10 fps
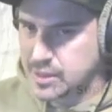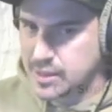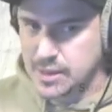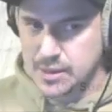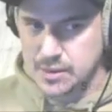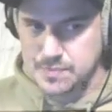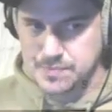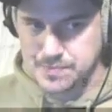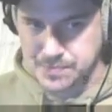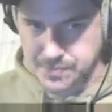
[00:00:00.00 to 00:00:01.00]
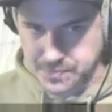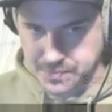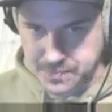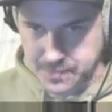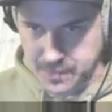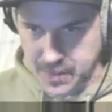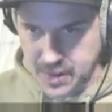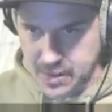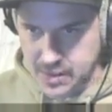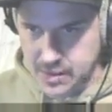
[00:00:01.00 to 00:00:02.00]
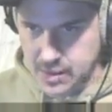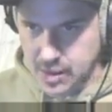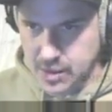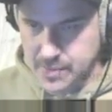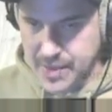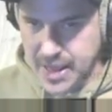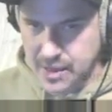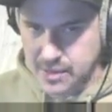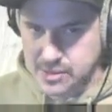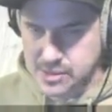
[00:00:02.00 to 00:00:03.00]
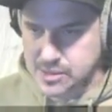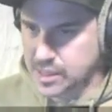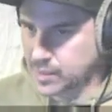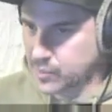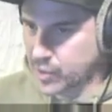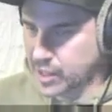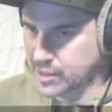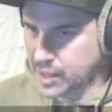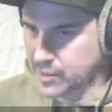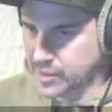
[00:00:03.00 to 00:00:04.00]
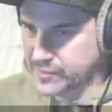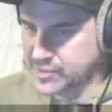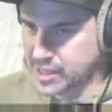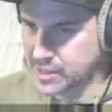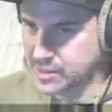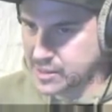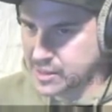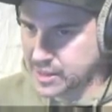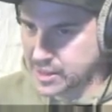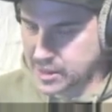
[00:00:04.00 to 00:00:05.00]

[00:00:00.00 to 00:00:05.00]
On a Mac, it's the same way that we've done in